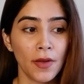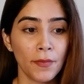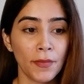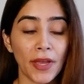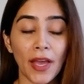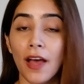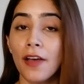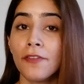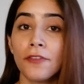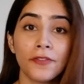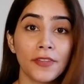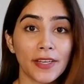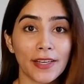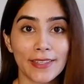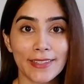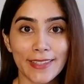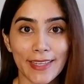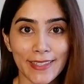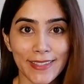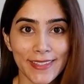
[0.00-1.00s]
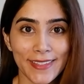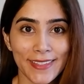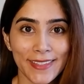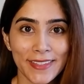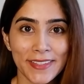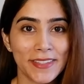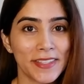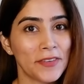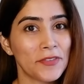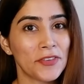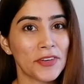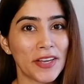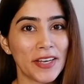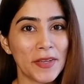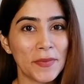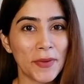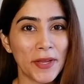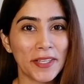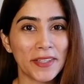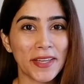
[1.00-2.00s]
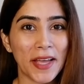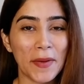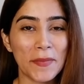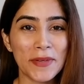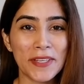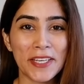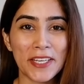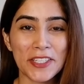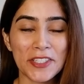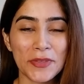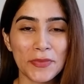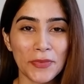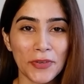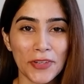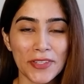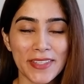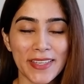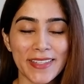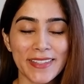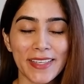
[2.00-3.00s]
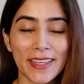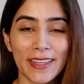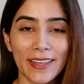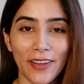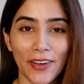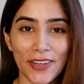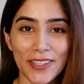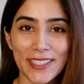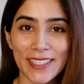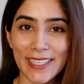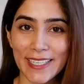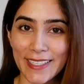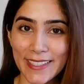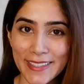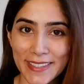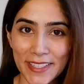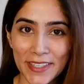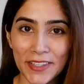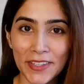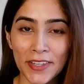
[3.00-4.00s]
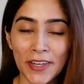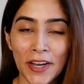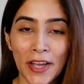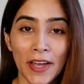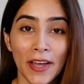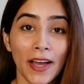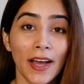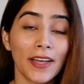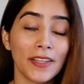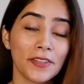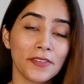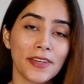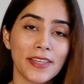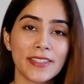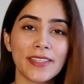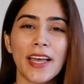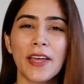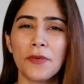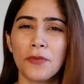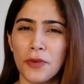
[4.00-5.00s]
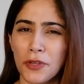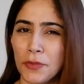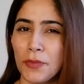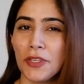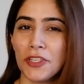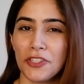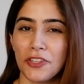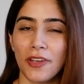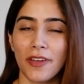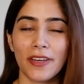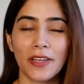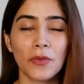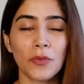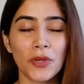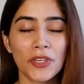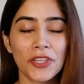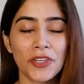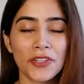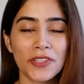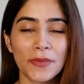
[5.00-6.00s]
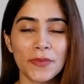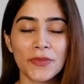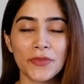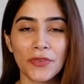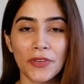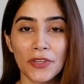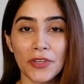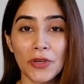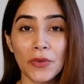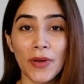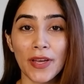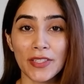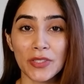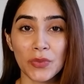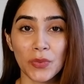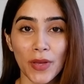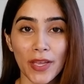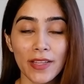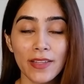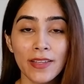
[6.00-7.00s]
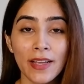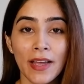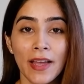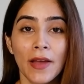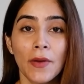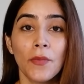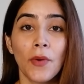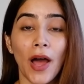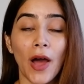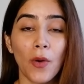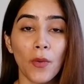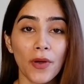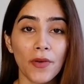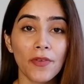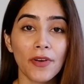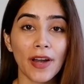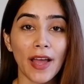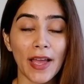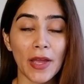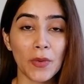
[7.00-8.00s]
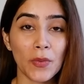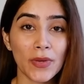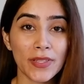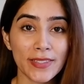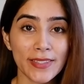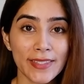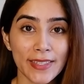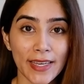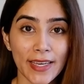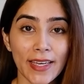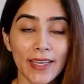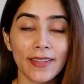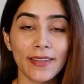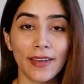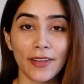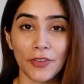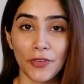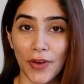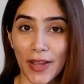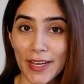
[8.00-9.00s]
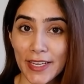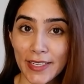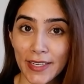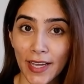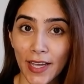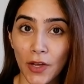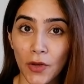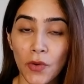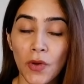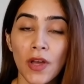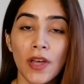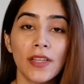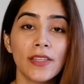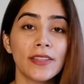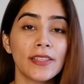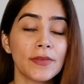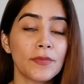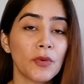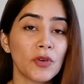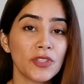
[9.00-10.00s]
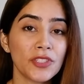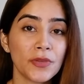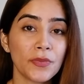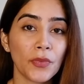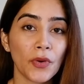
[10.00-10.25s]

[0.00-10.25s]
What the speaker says: behalf of the contestants, they've really made the application process a lot easier. Otherwise, I would be sharing video tips for you as well. However, I will say that right now, the most